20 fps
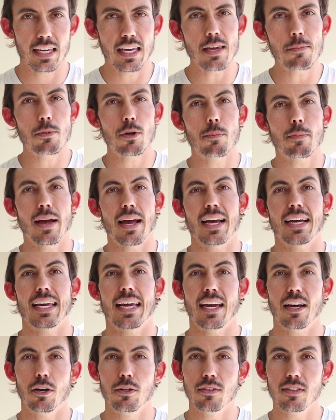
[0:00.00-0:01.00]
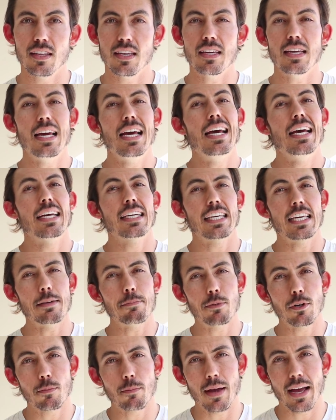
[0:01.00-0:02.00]
keep your back healthy,
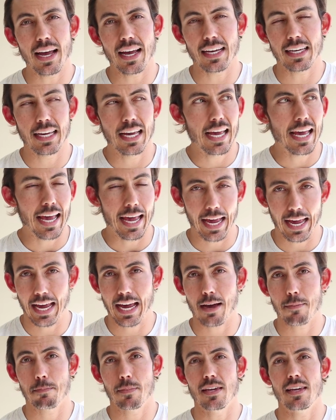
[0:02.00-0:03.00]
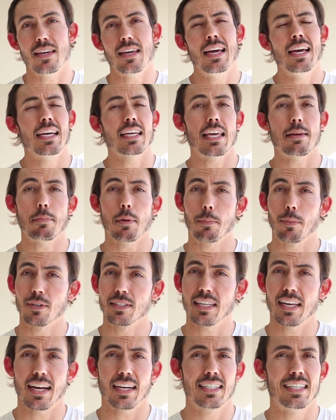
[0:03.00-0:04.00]
keep your back happy, keep it
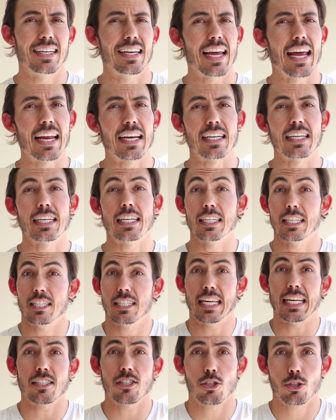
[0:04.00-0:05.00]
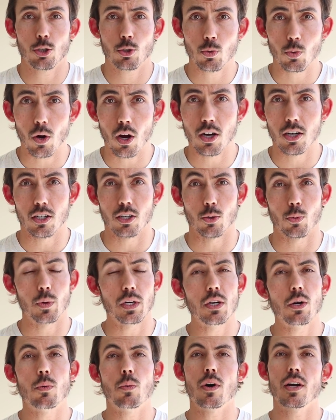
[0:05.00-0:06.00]
protected, and get stronger. We
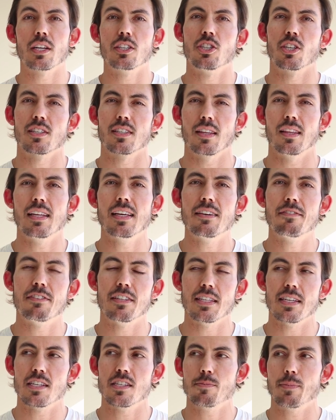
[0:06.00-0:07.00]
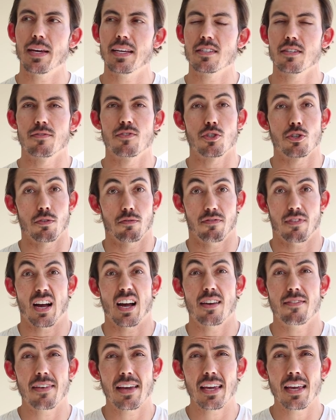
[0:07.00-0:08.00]
don't wanna just live in this space of
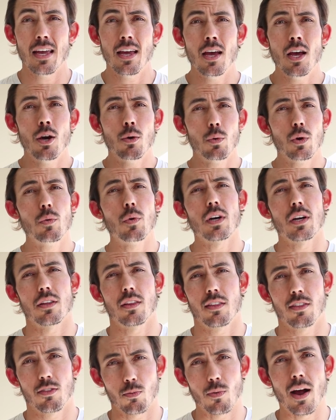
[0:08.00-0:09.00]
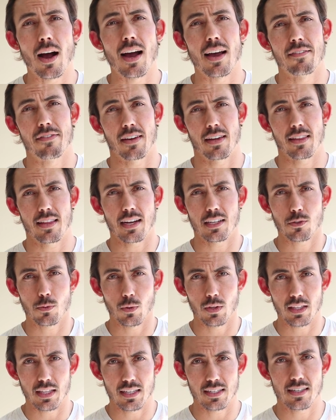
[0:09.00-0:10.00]
surviving, we wanna thrive, and that's
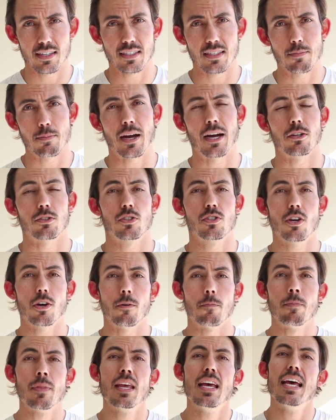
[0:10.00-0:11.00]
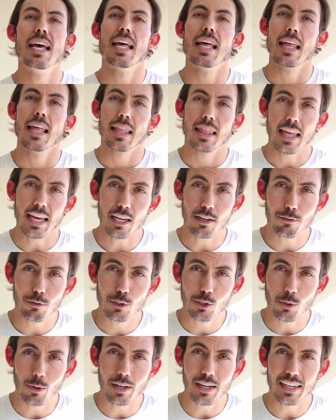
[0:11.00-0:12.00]
what this is about. So, thank you for
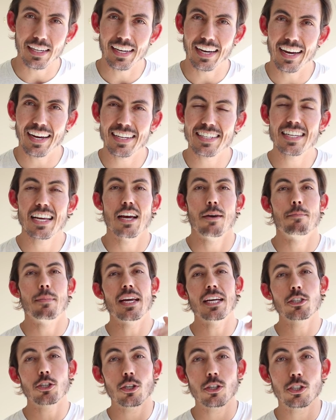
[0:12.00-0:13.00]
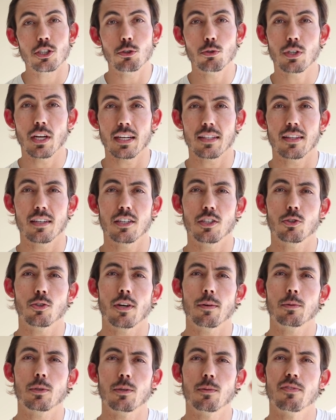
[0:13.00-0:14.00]
joining, guys. Make sure that you check the
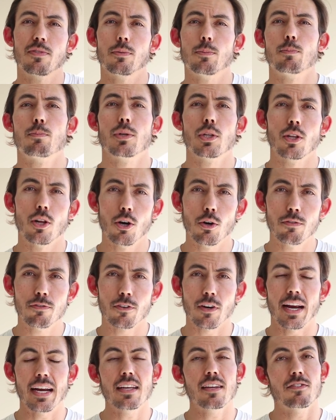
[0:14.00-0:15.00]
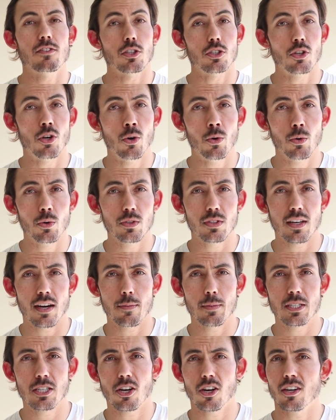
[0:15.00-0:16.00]
description below for any of the tools that
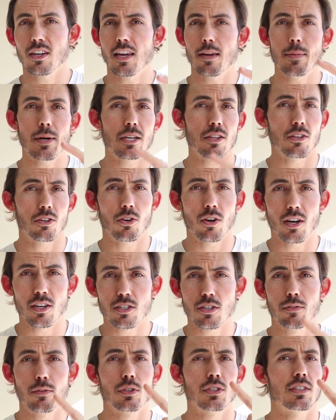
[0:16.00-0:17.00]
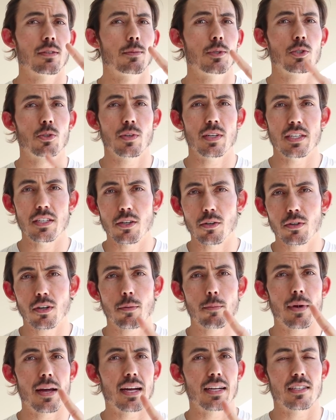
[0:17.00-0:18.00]
I've been talking about, the crossover symmetry, yoga
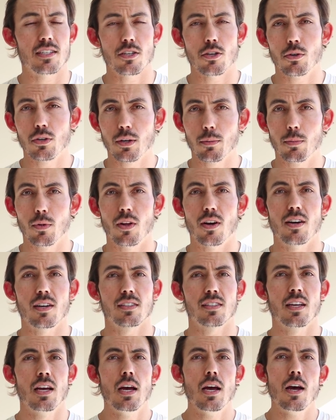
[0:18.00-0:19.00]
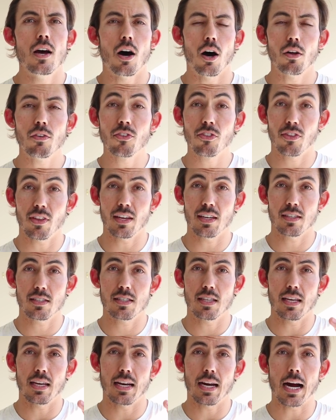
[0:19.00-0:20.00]
mats, yoga blocks, all the things
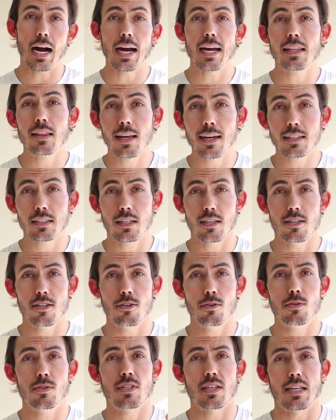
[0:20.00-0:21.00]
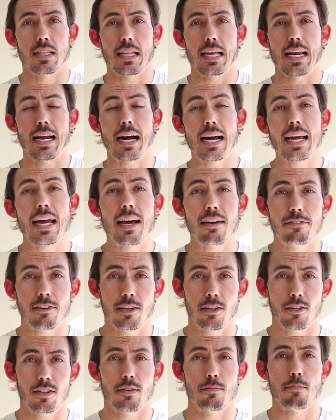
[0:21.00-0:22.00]
that I like to use and that I have
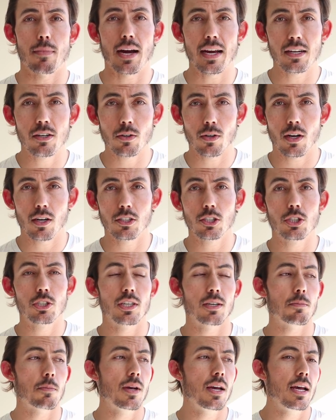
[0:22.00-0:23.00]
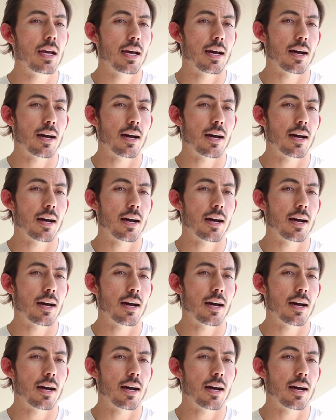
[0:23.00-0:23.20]
here in my garage gym,